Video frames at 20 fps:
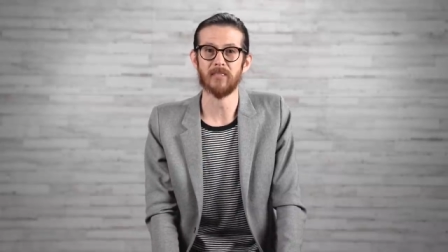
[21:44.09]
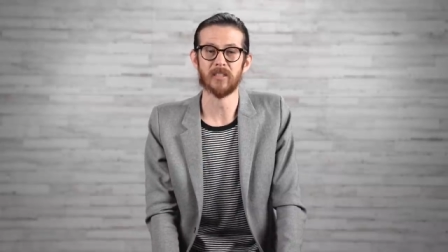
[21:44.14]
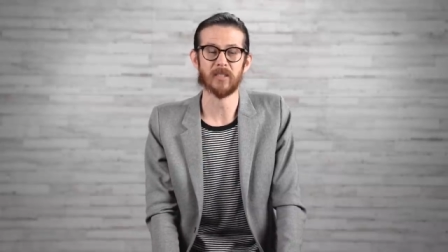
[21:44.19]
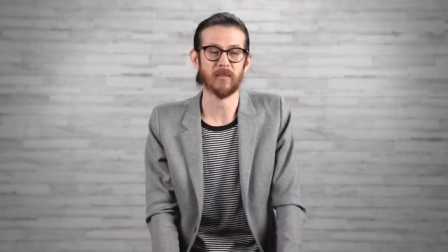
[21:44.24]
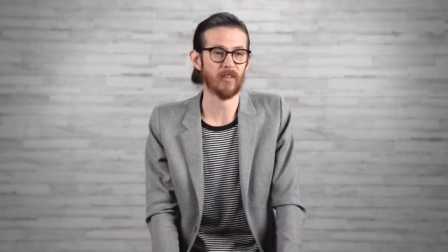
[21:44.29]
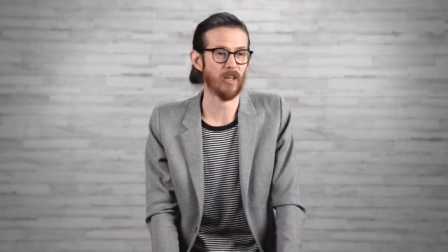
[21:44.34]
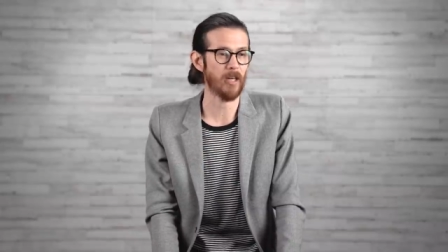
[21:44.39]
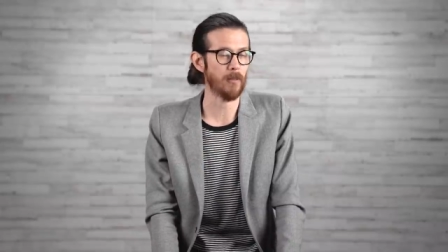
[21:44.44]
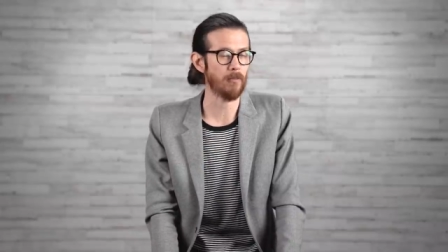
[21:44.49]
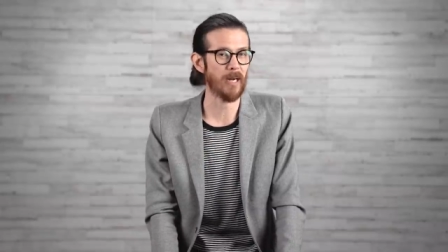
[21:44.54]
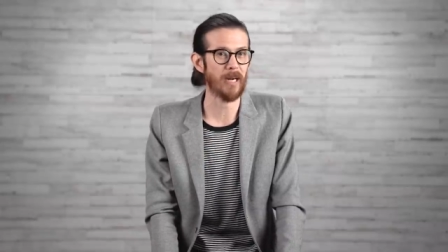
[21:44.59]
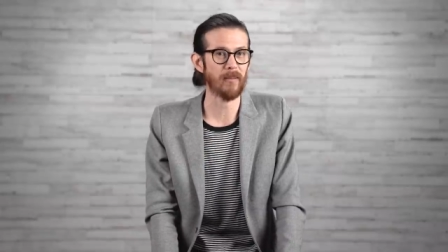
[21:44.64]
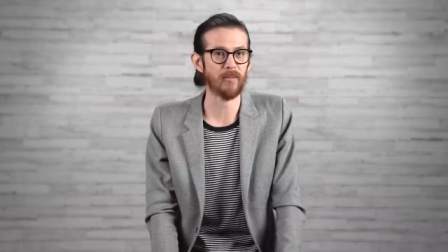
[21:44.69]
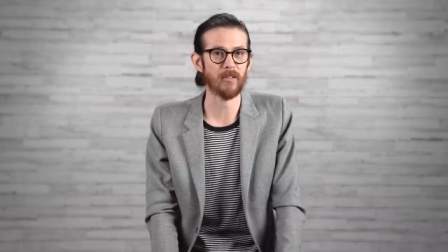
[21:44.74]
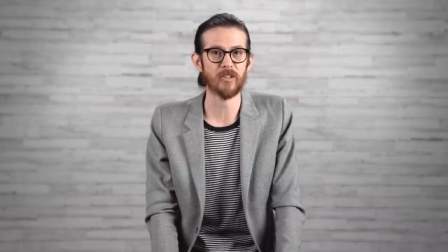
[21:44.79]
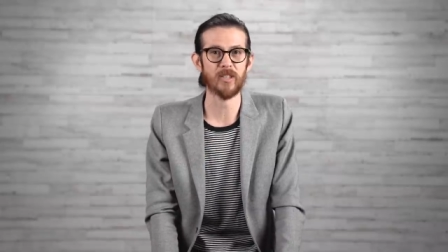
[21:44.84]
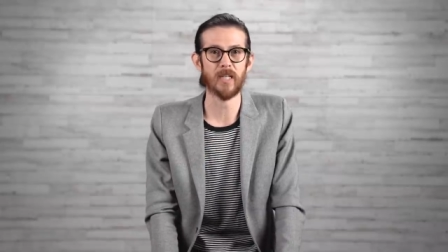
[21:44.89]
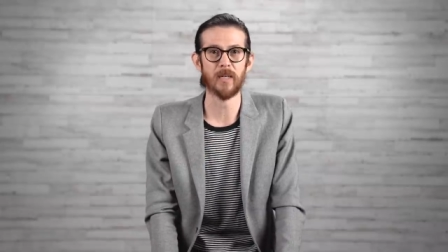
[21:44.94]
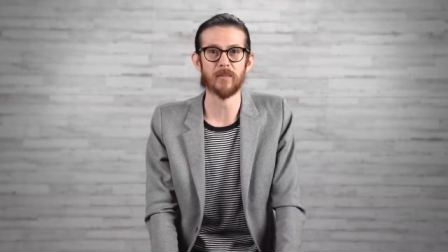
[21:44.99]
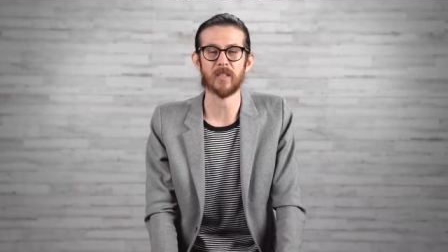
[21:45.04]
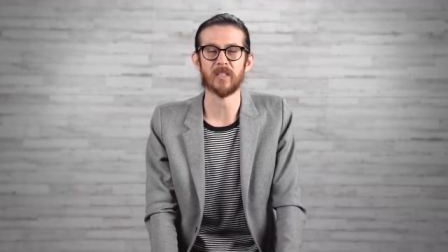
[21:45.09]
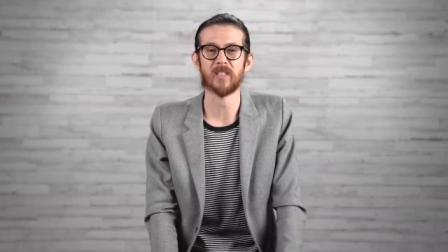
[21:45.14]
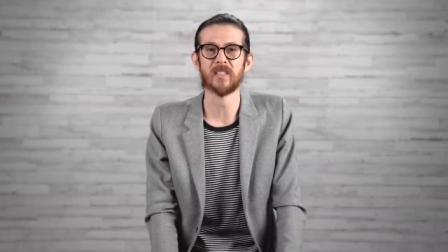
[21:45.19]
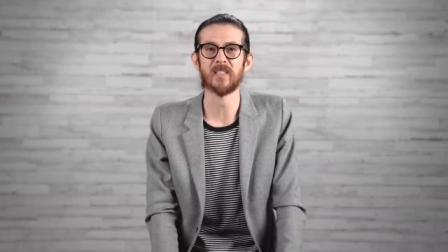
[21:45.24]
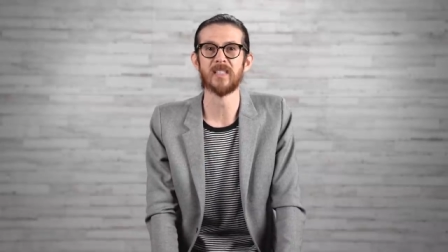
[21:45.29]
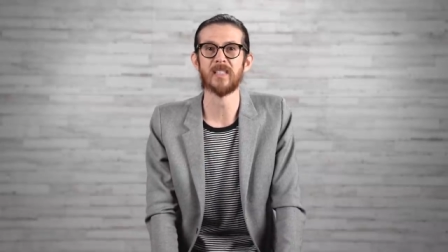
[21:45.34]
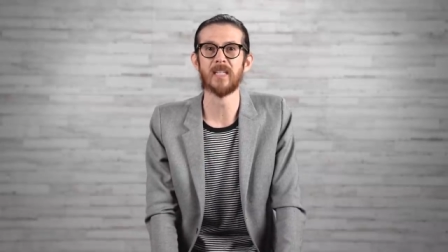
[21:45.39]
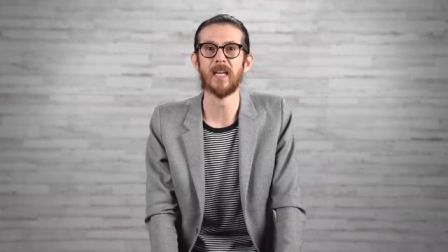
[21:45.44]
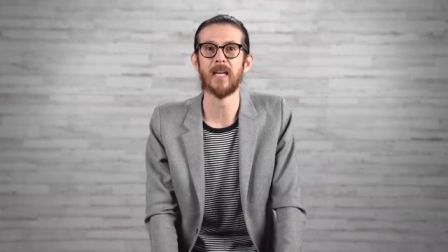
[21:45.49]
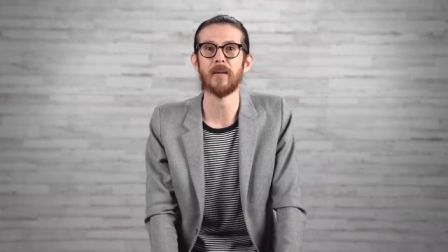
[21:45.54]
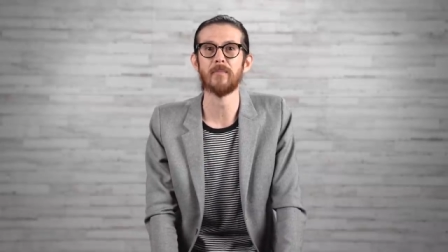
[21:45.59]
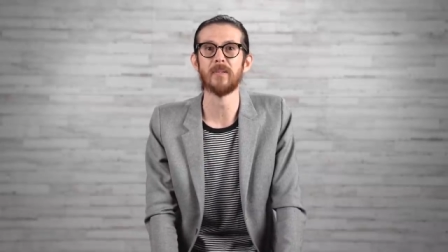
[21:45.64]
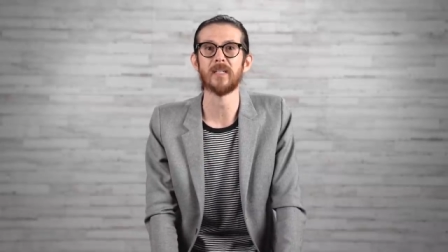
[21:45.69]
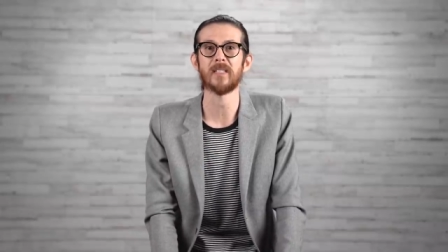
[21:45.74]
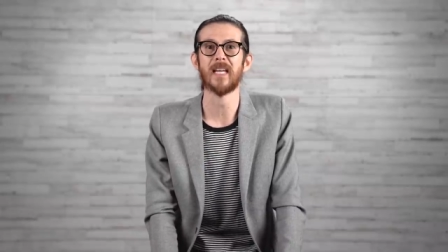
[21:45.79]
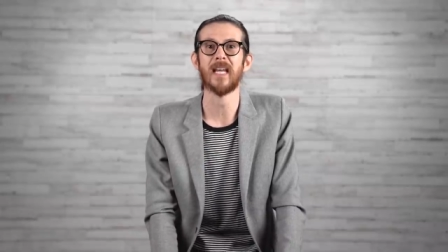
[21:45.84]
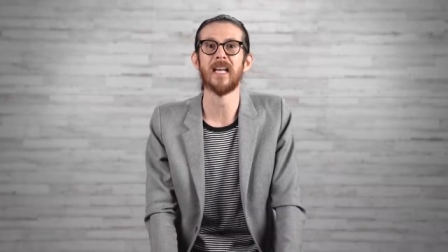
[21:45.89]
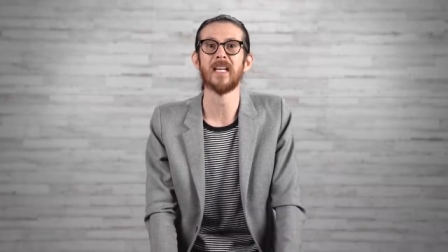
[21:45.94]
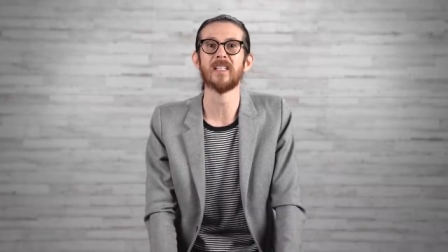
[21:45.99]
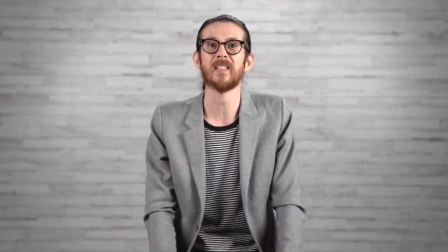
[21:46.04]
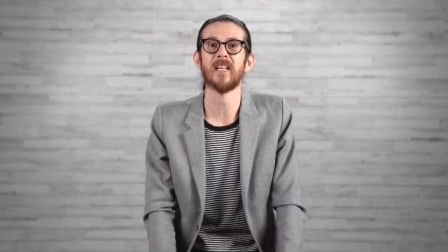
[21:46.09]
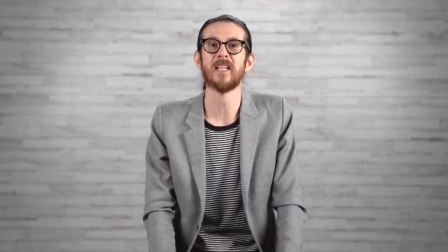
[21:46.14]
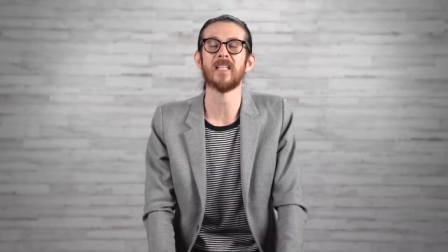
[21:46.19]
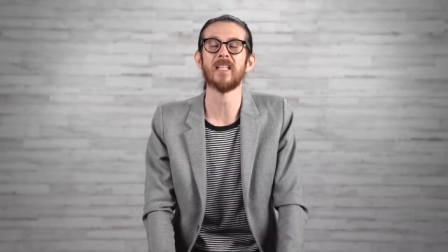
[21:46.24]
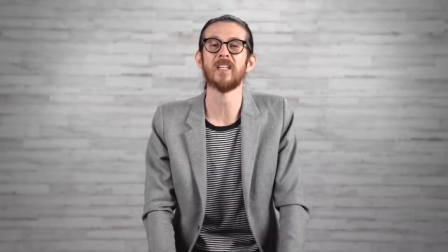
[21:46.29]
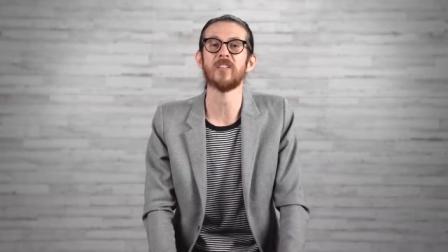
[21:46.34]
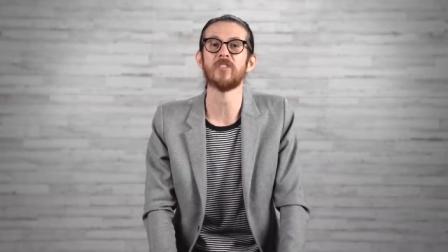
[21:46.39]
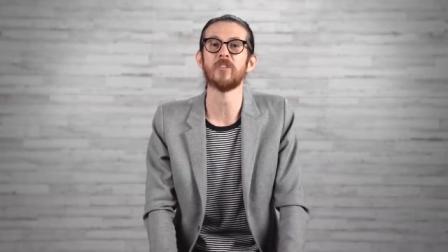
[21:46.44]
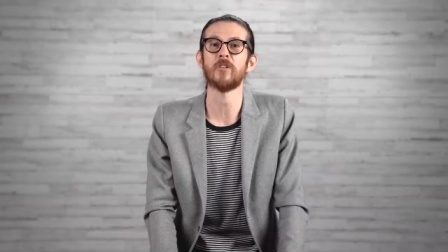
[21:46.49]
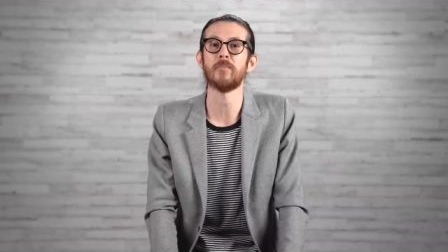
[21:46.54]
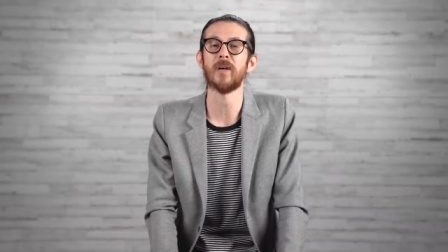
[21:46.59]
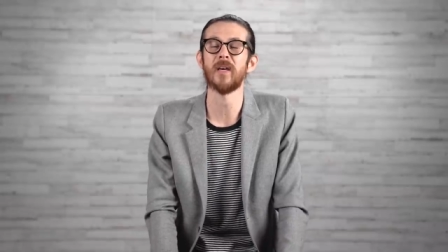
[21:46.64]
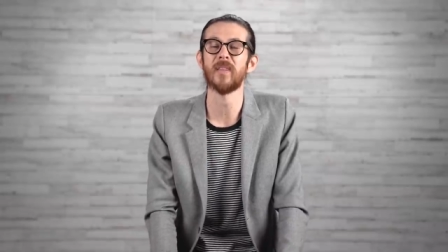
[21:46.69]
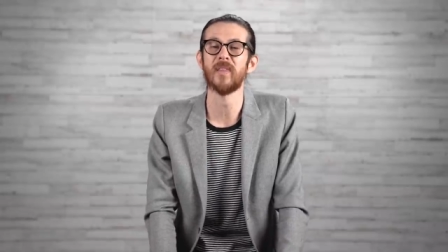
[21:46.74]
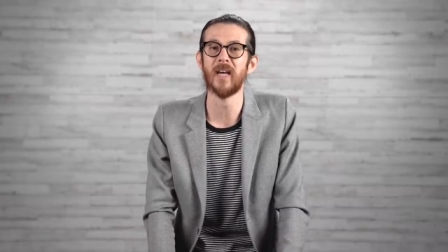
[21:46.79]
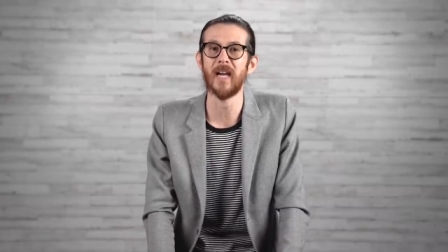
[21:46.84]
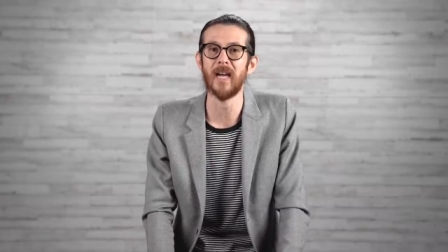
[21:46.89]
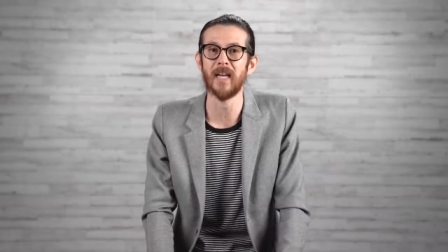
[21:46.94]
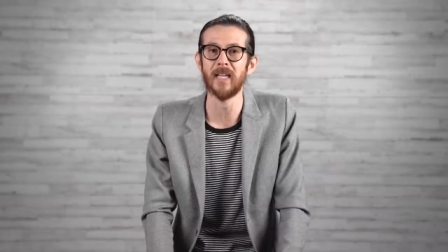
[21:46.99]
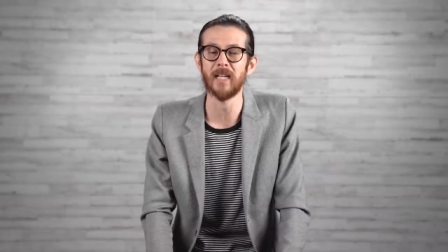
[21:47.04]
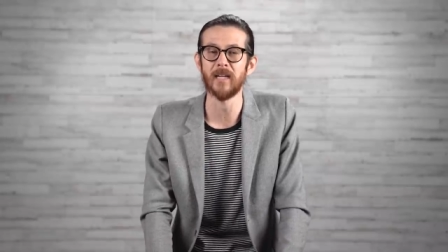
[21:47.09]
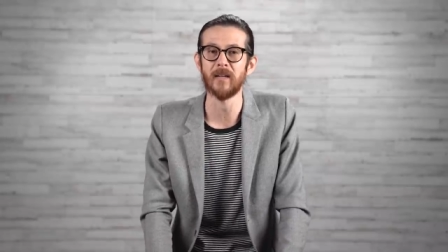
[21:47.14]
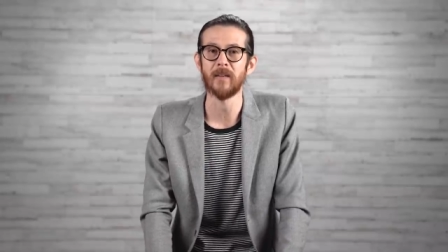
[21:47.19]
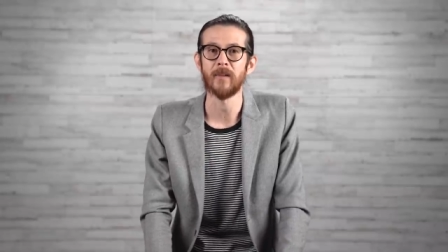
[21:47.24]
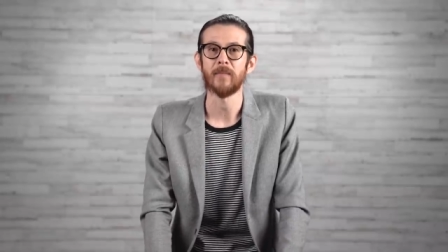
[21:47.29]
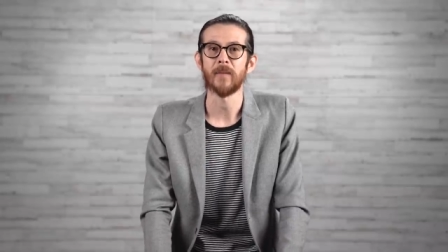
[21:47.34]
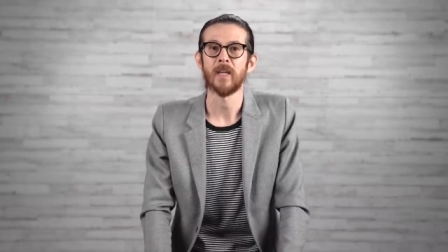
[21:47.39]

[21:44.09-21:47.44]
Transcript: It's a very popular subject. SAMe is S-adenosylmethionine.